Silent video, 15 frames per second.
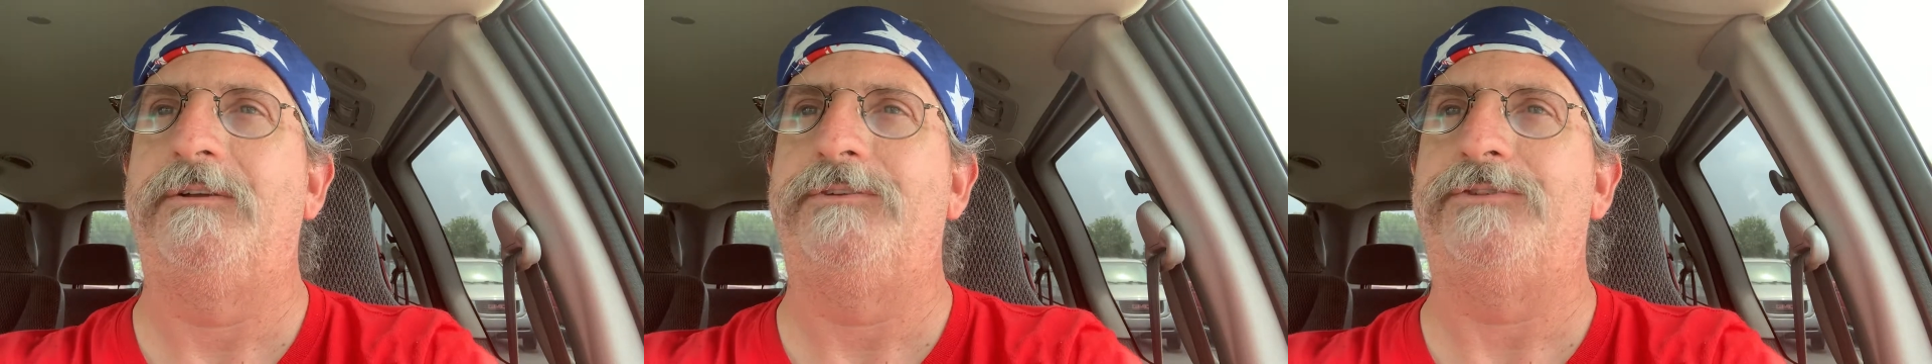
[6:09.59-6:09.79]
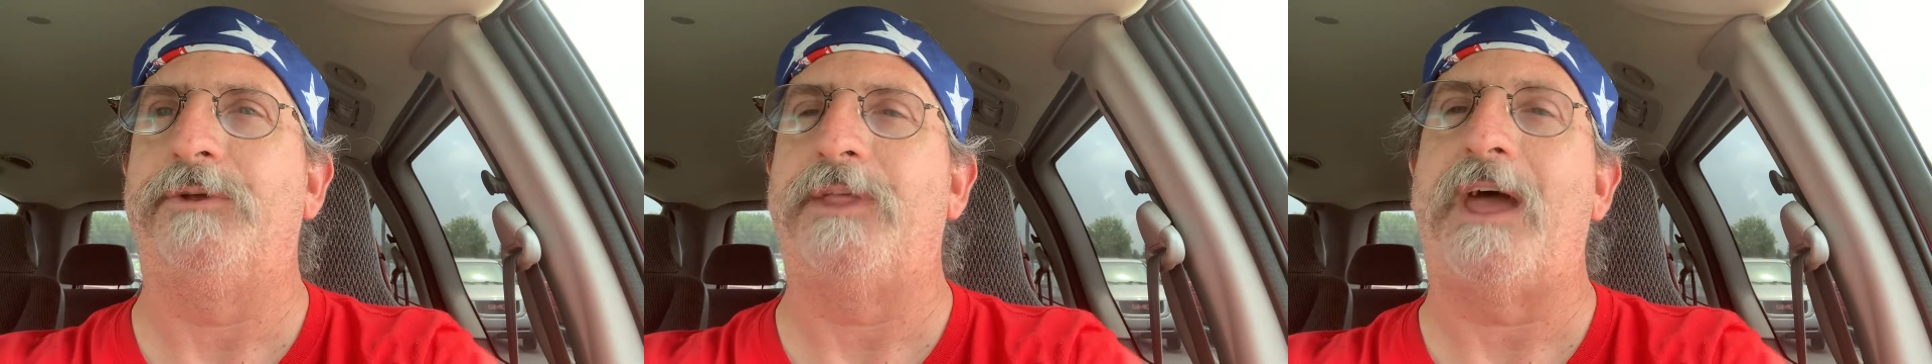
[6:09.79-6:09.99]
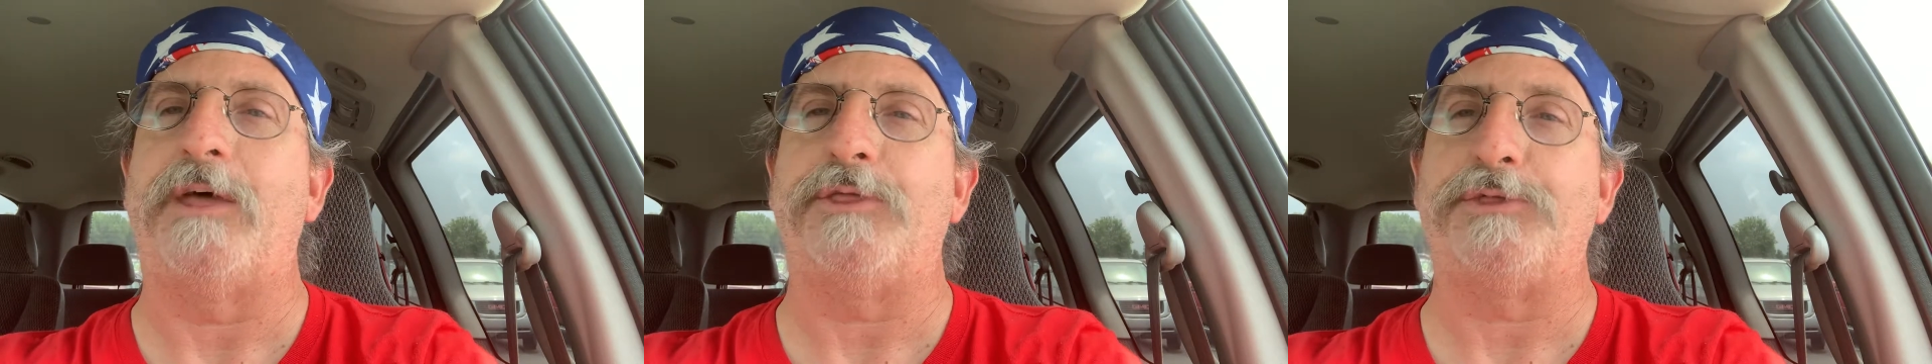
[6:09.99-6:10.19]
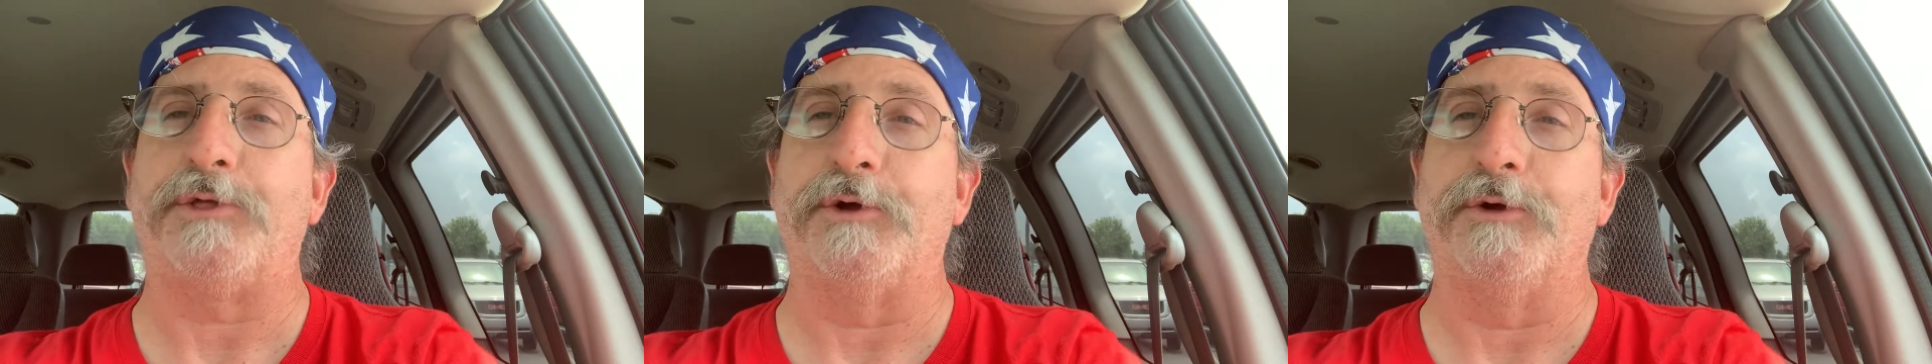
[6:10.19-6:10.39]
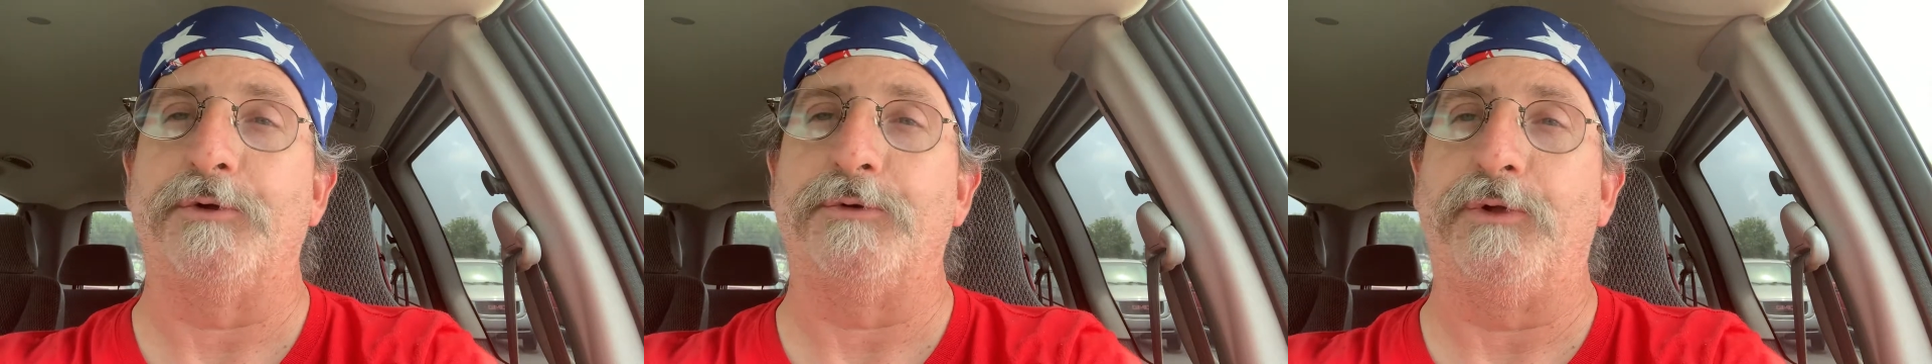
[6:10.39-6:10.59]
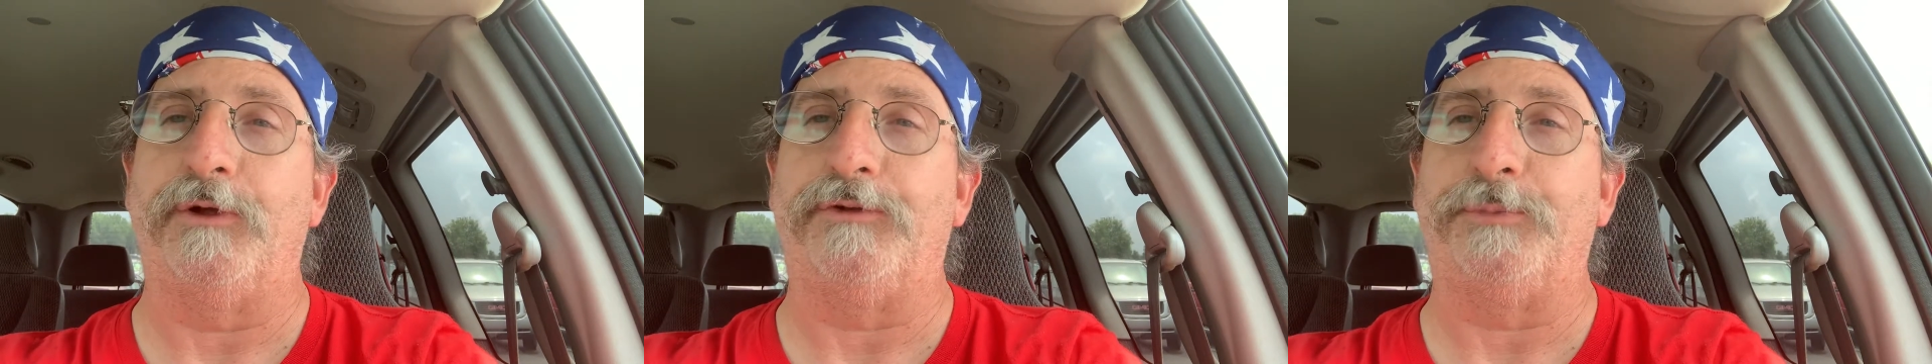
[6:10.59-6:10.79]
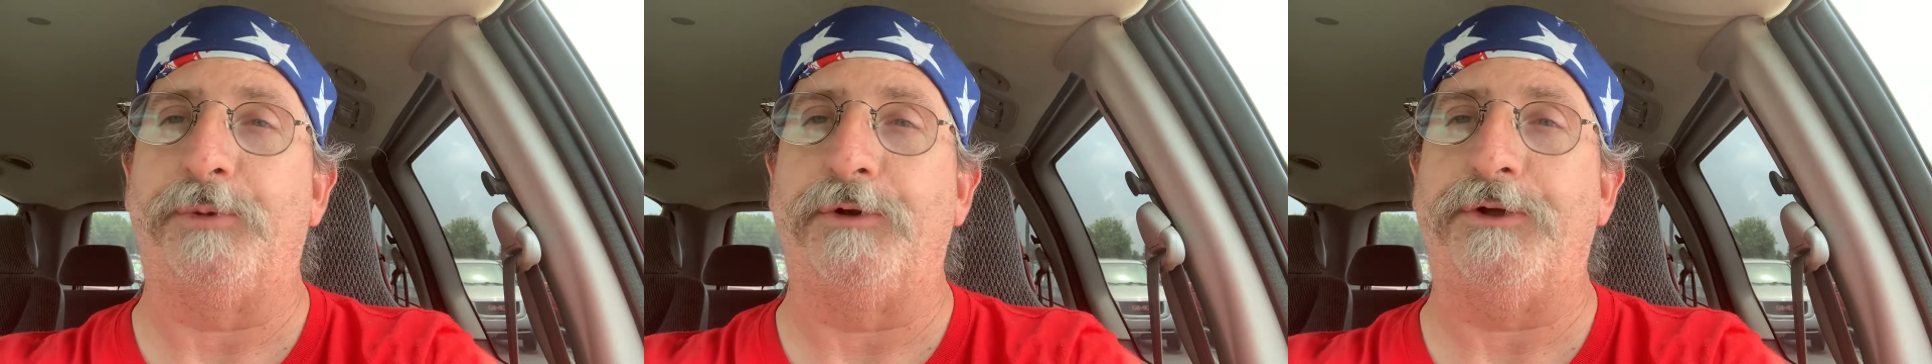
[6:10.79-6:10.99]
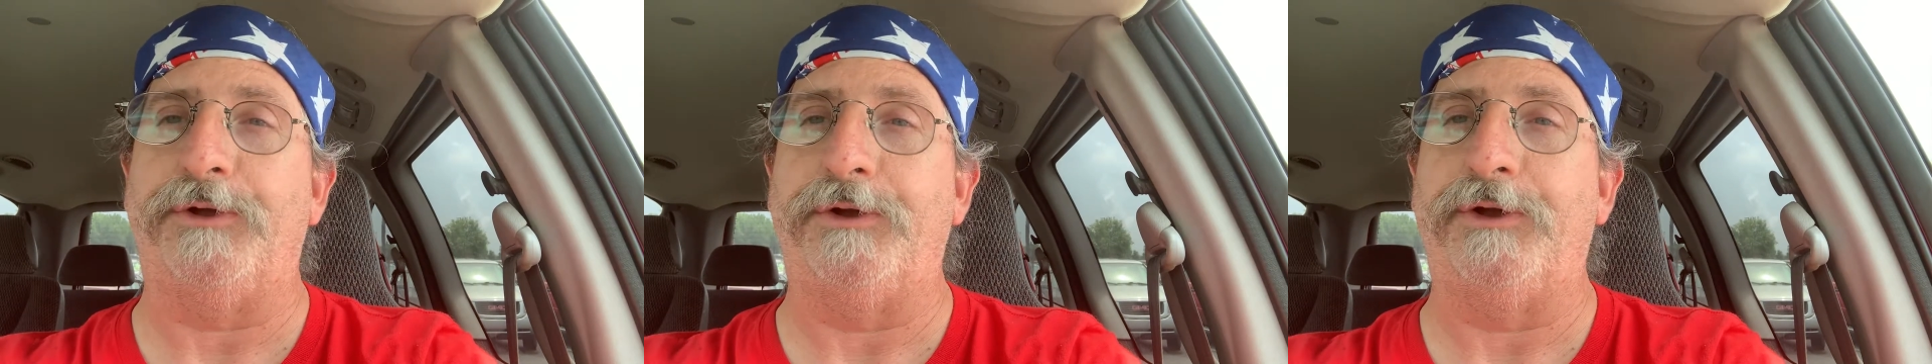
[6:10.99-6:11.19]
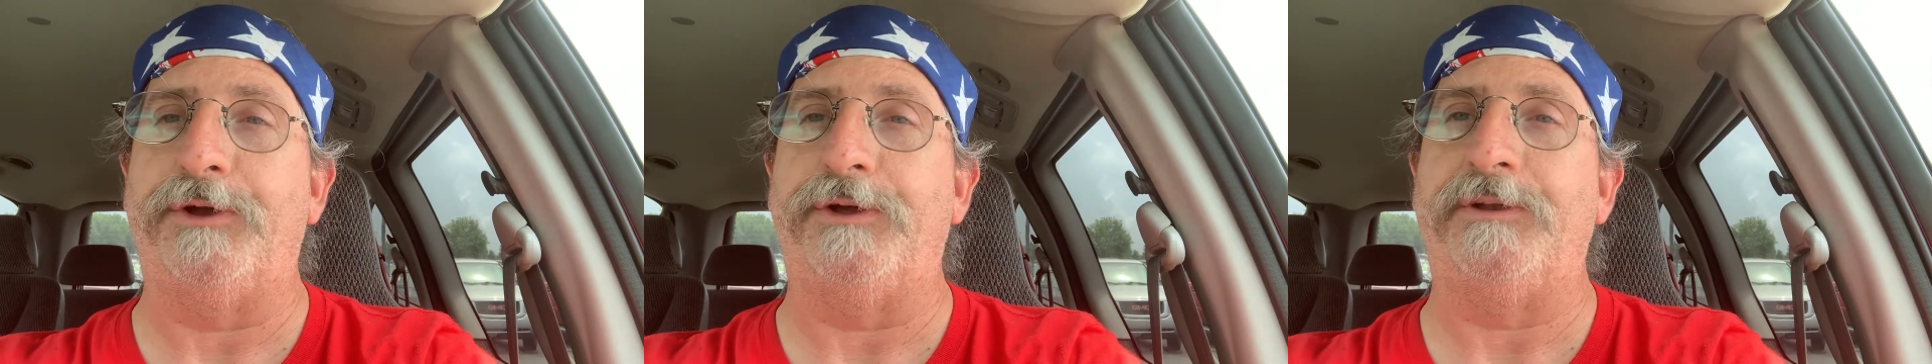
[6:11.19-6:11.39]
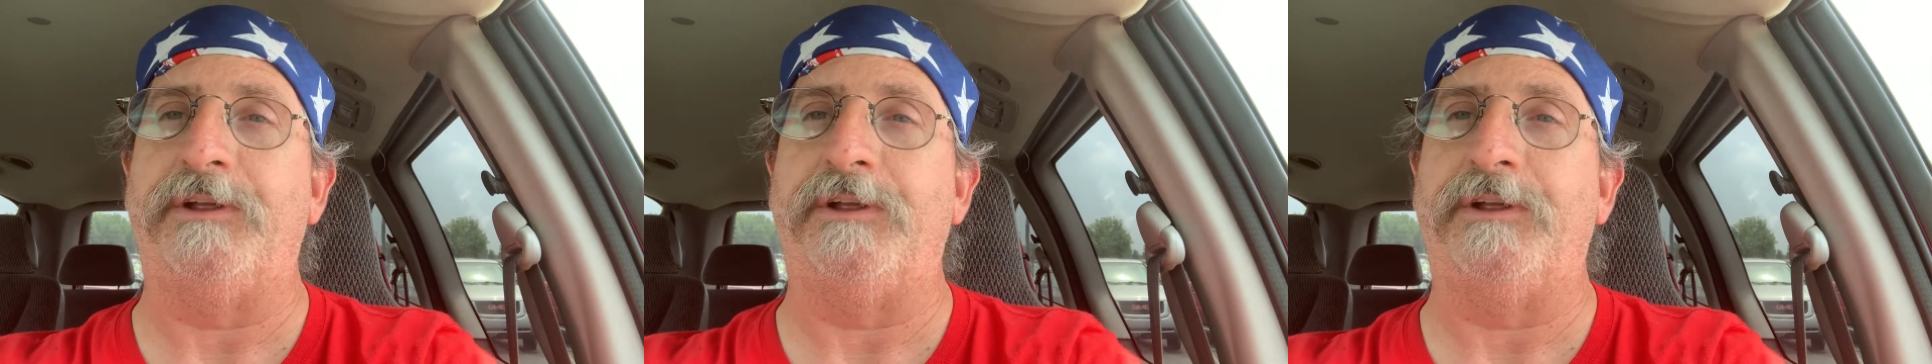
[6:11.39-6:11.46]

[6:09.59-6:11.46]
So that third looks pretty good,